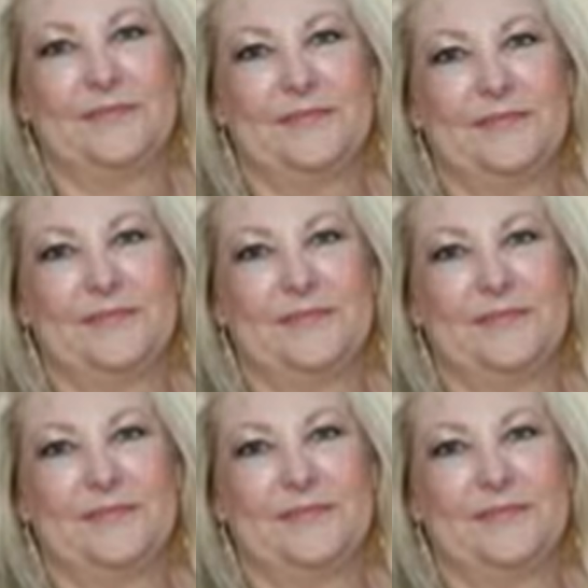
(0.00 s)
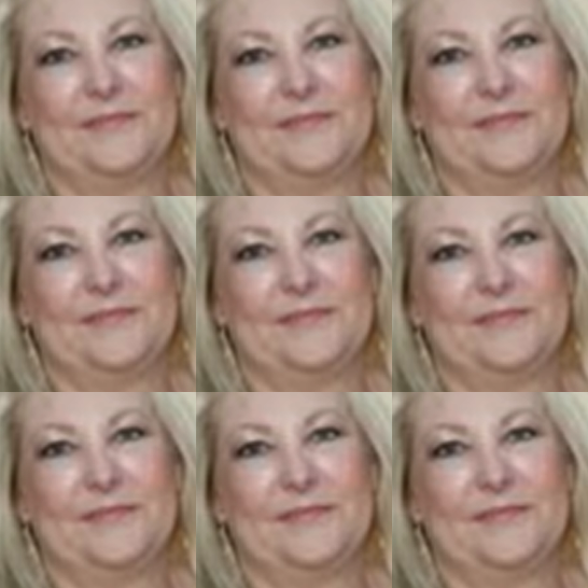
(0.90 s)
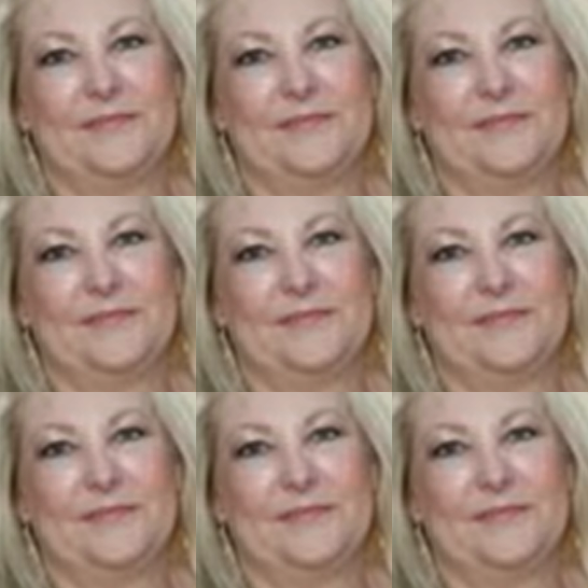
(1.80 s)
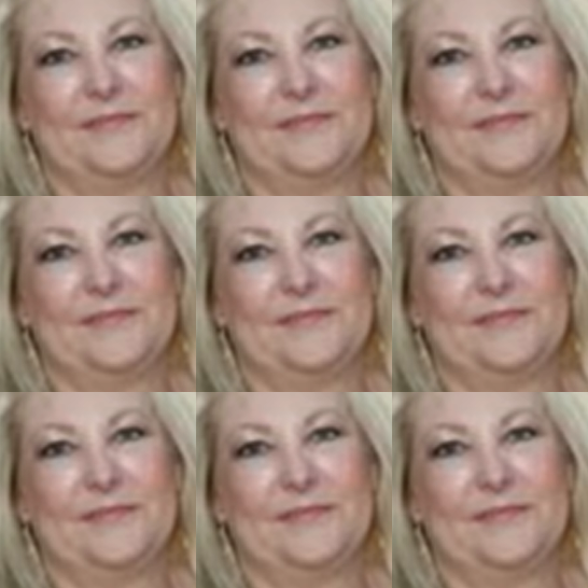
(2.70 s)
[no speech]